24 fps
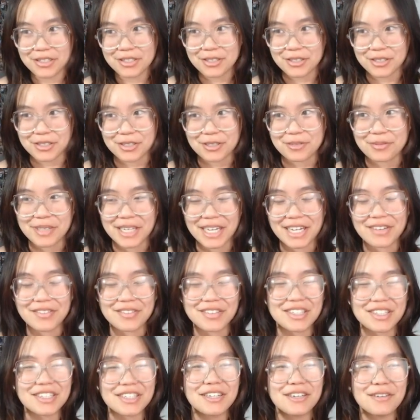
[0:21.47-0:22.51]

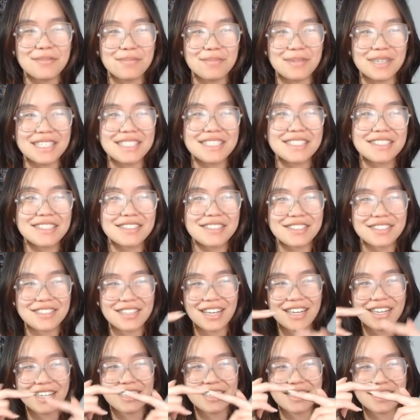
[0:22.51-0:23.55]
behavior. But
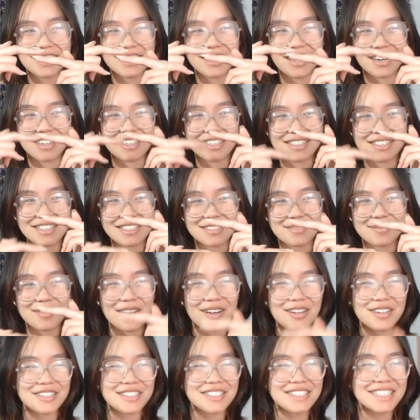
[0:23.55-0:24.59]
slightly on a
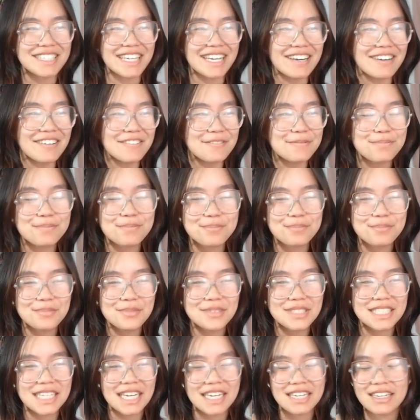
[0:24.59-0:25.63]
smaller scale.
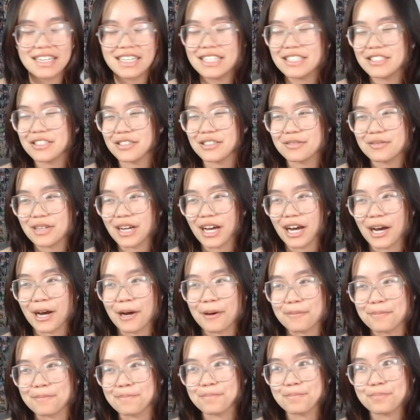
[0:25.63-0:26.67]
To kind of,
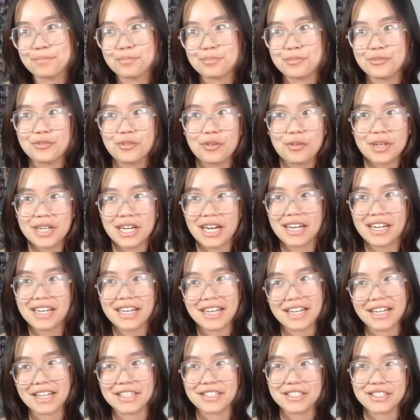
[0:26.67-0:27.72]
before we kind of
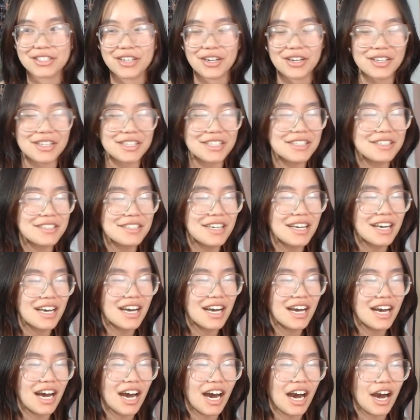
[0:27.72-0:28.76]
get like started,
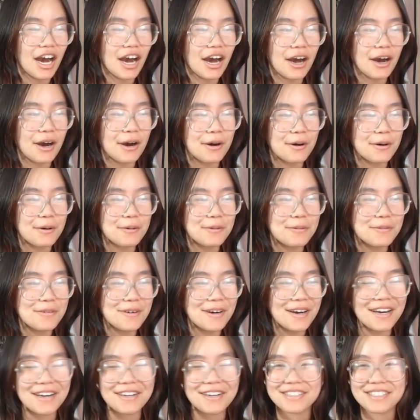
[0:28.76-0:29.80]

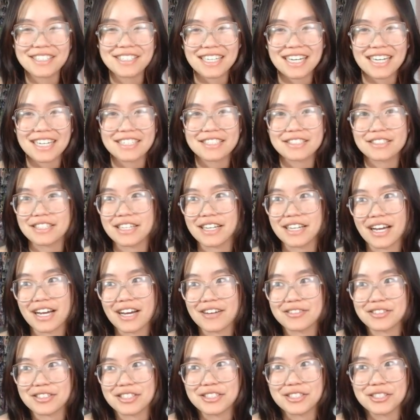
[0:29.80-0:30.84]
I think I
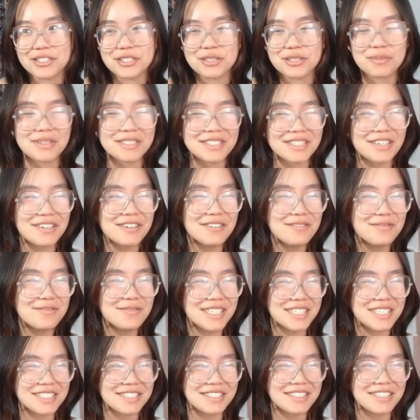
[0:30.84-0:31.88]
have to introduce myself
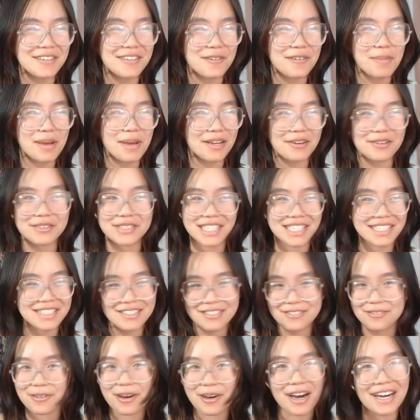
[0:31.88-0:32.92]
because it would make no
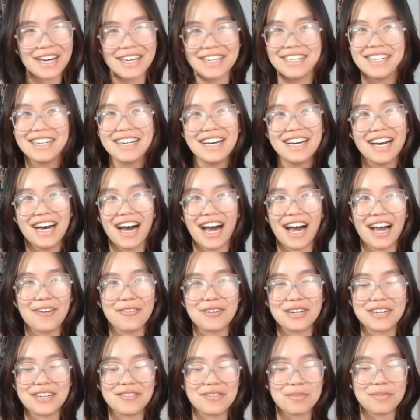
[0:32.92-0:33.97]
sense why I
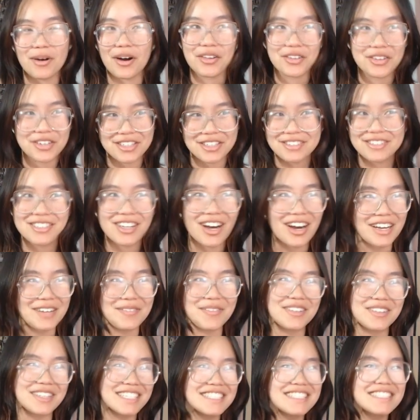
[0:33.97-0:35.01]
would even bother talking
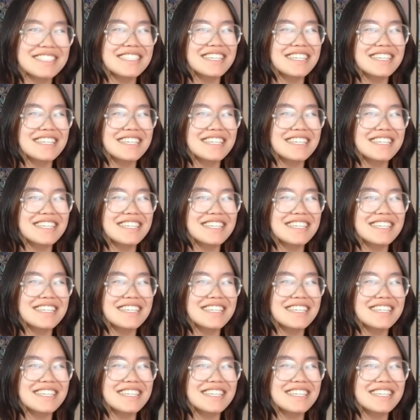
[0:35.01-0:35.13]
about this.